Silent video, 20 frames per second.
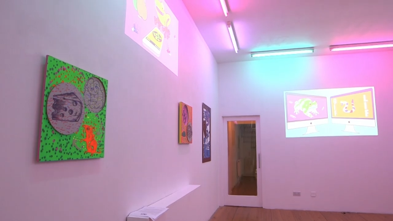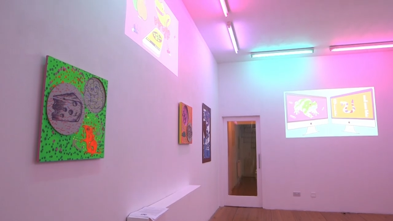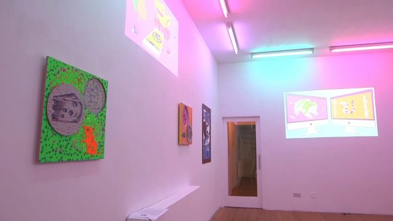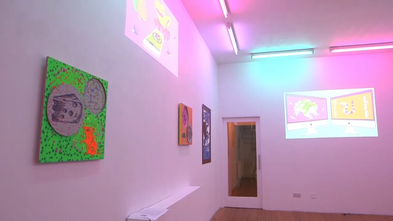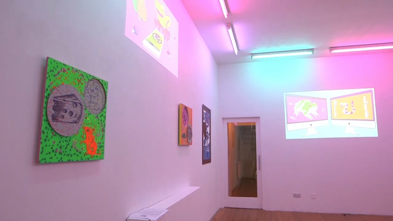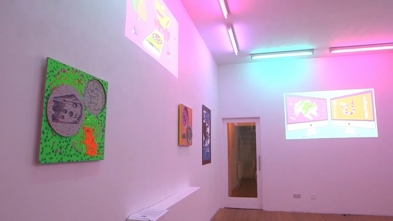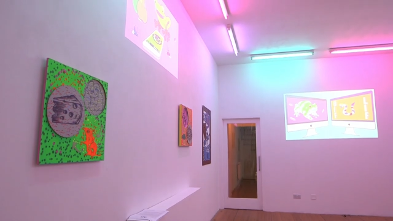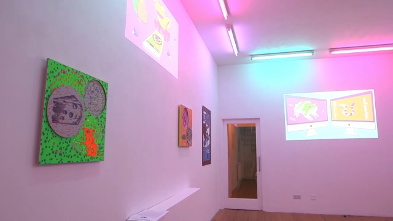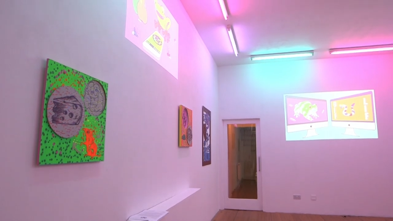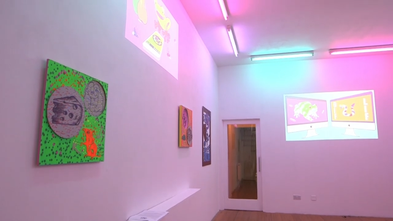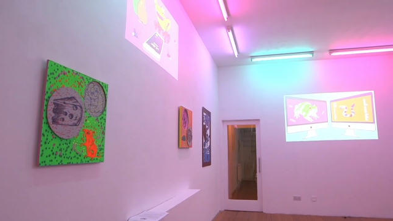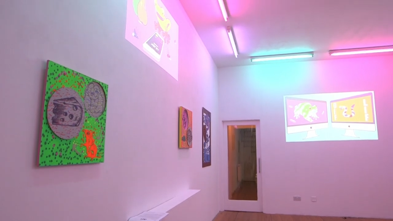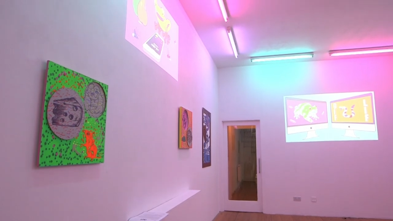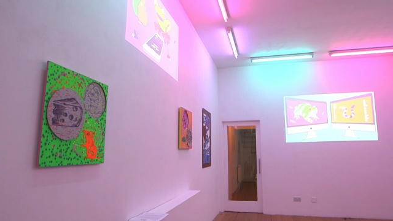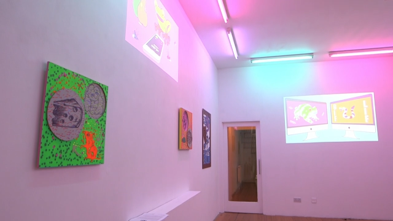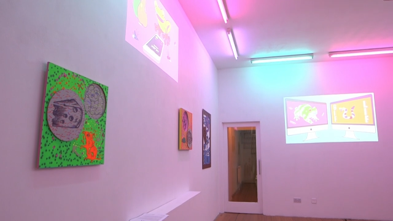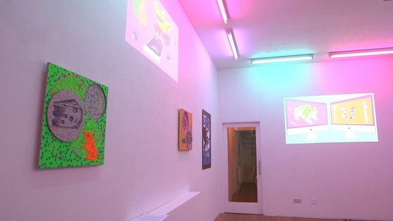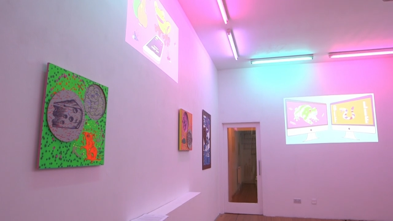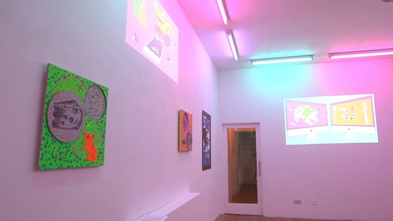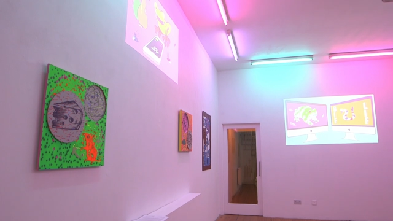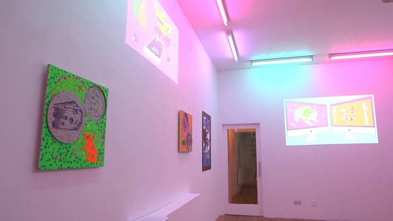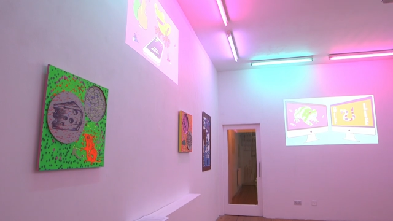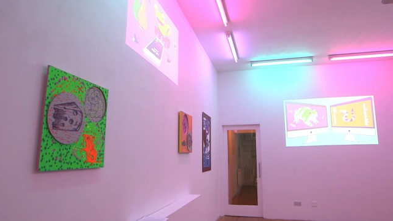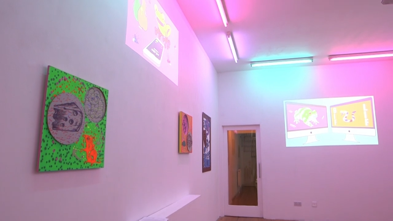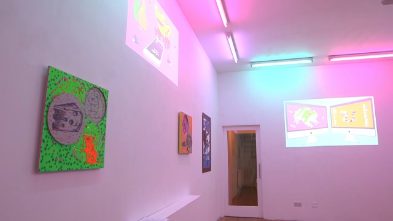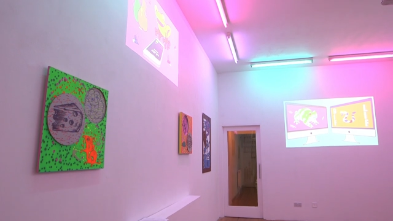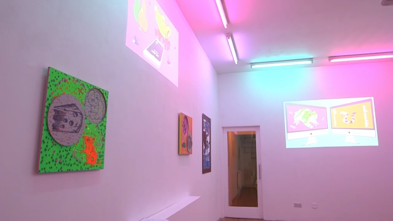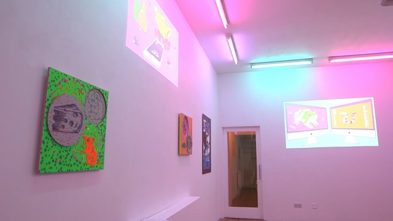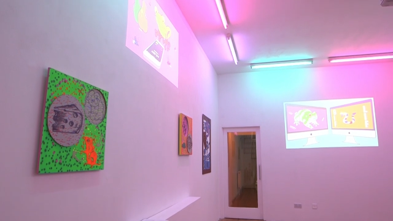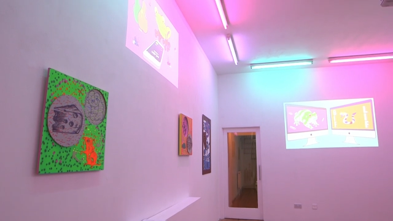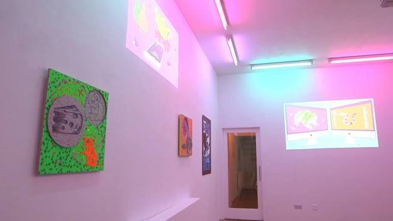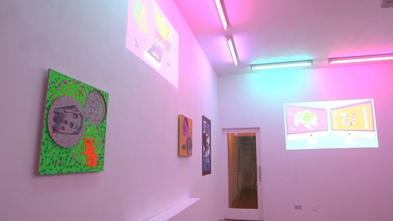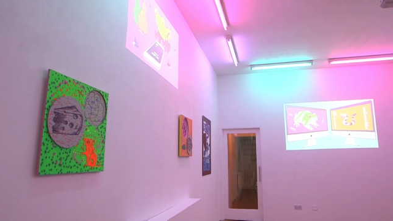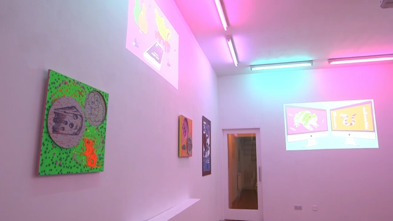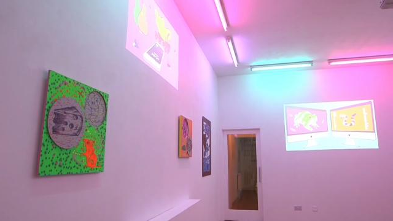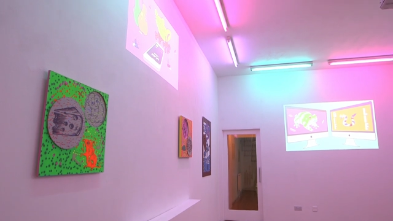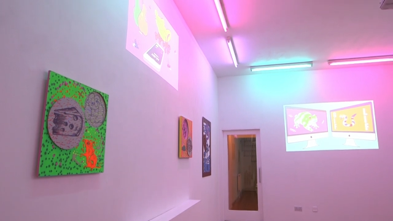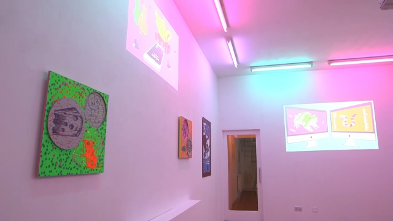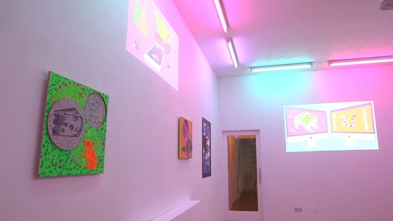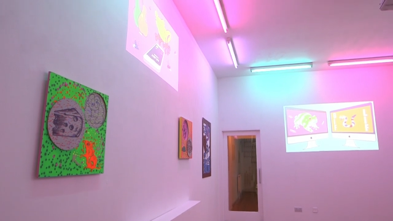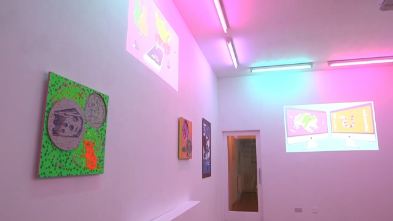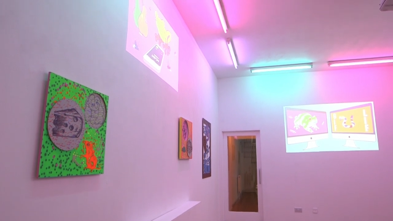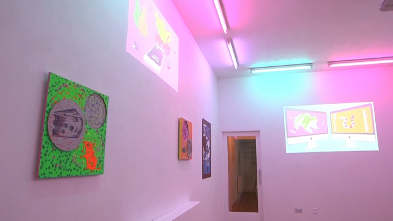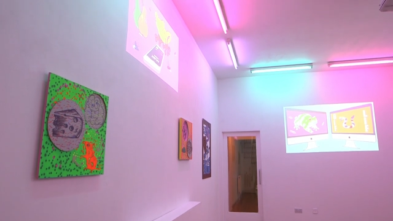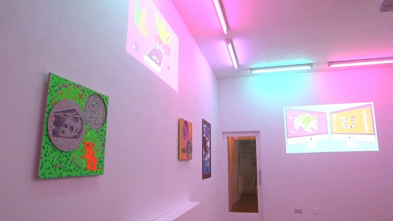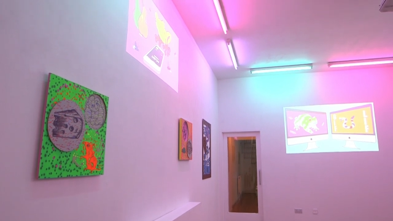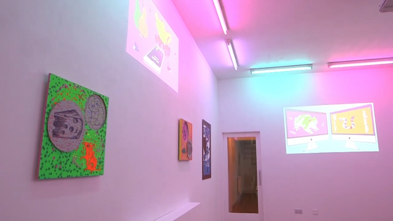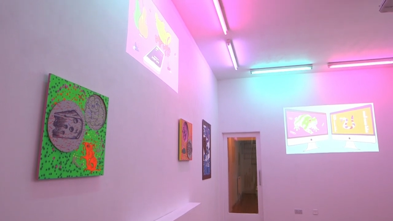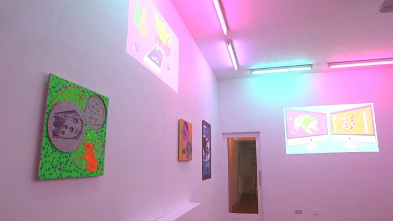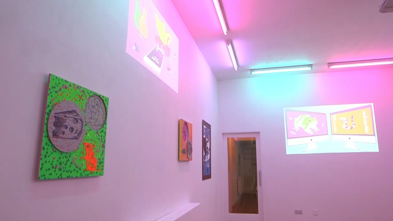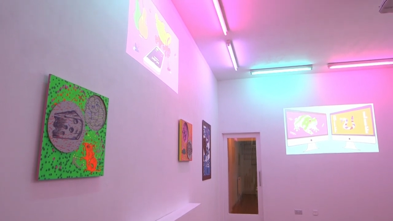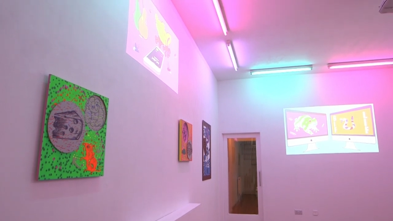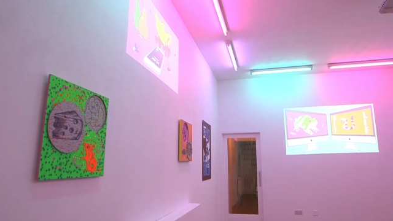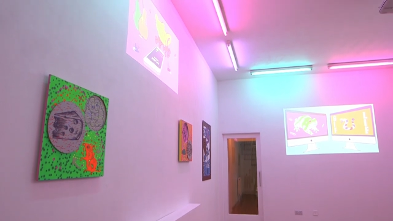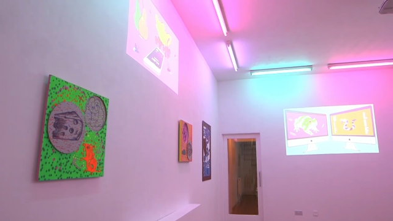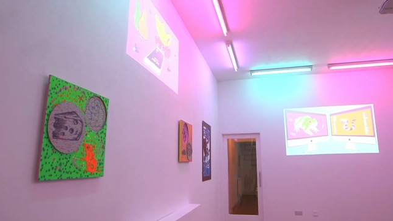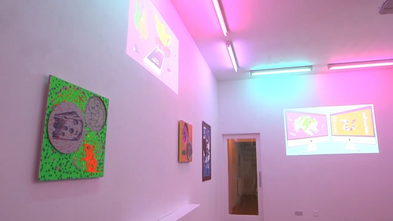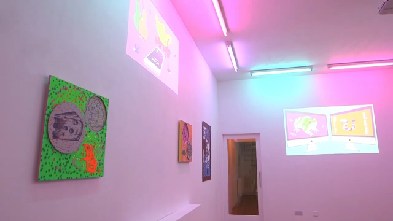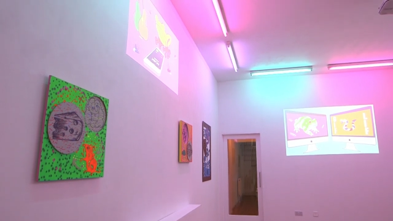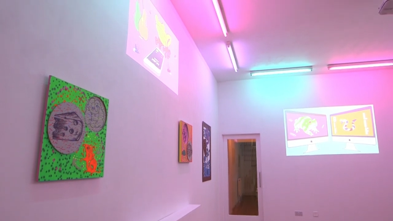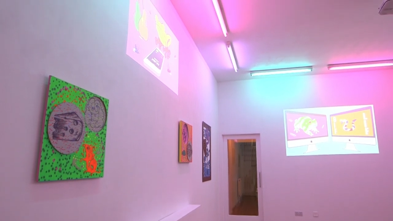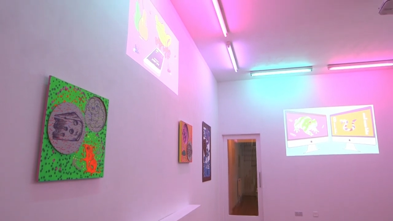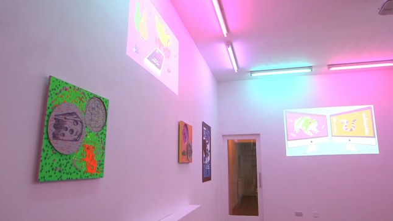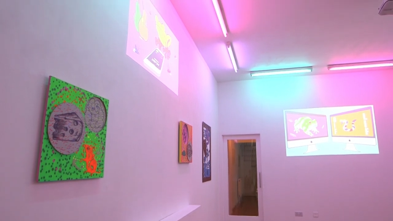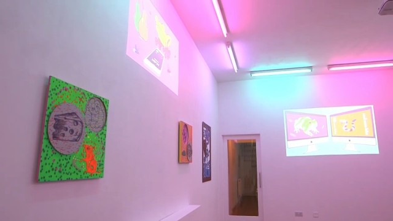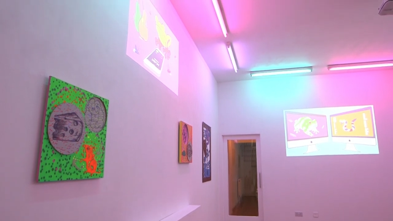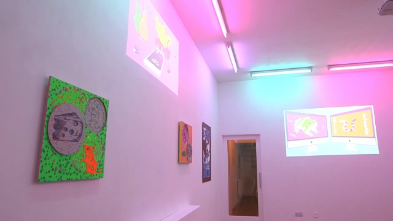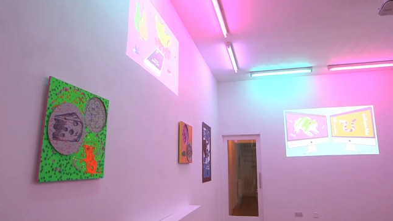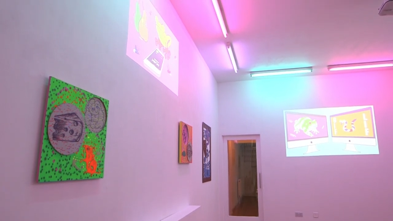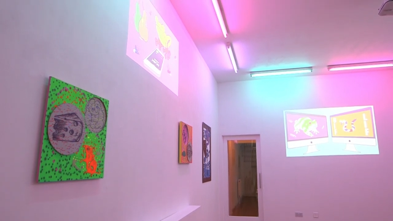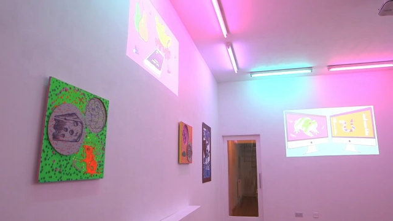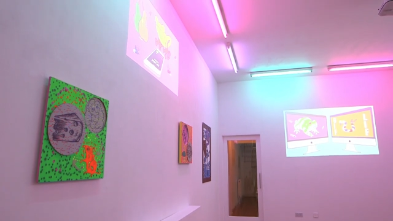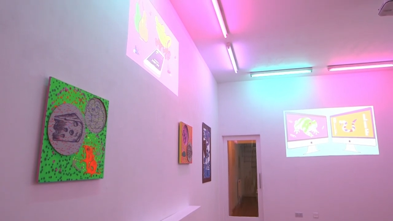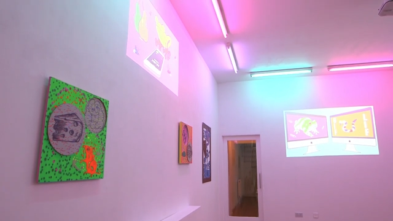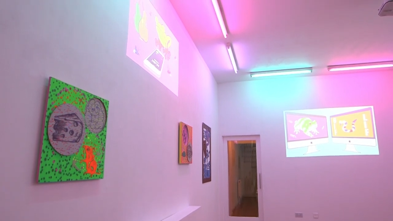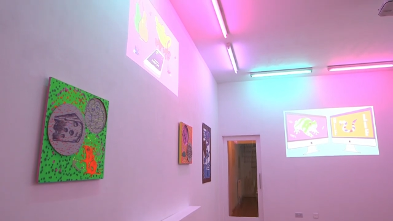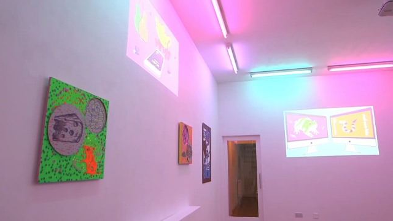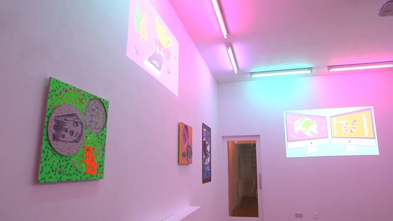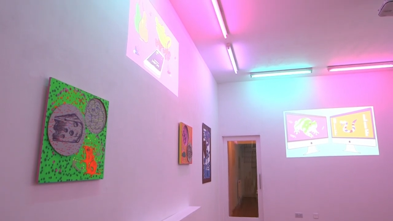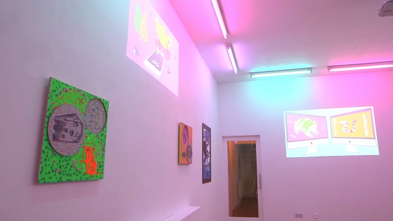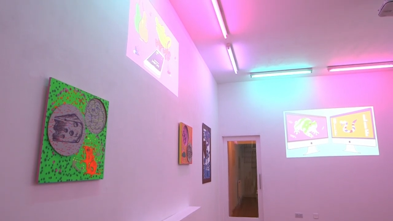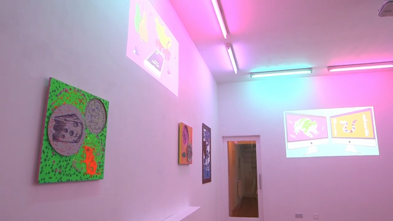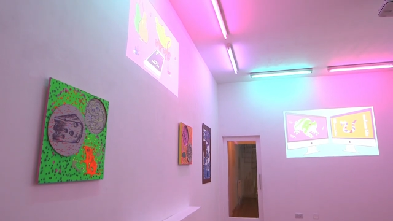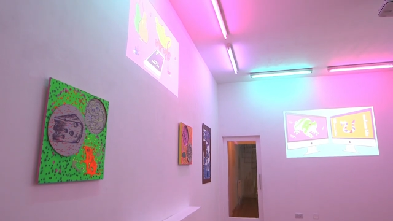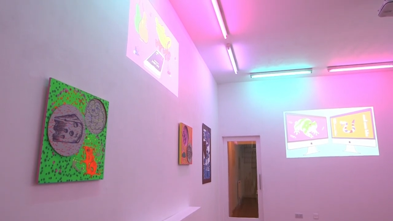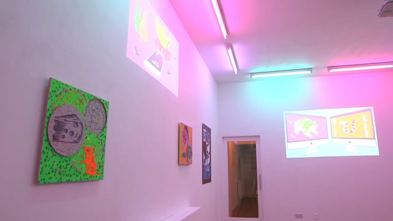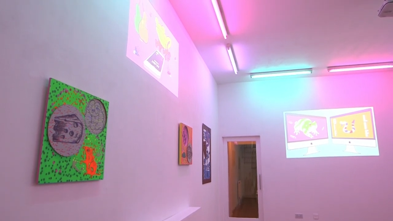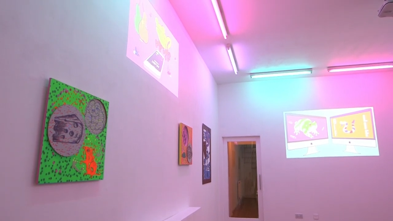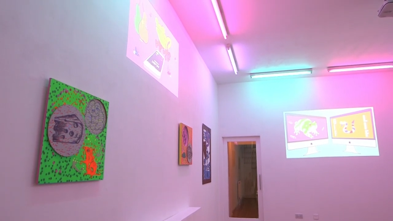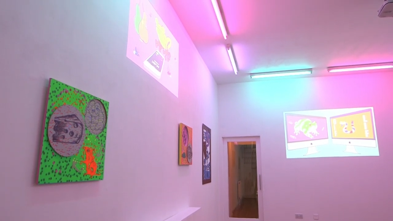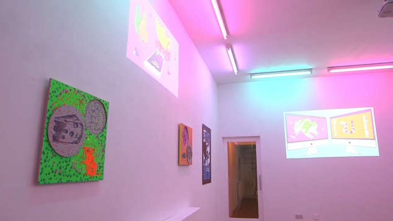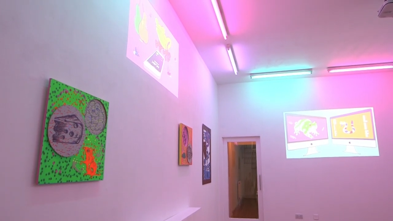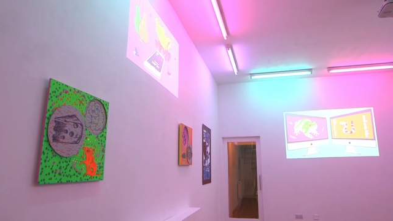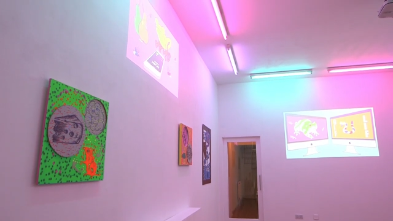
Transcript: No face is visible, so there are no lips to read.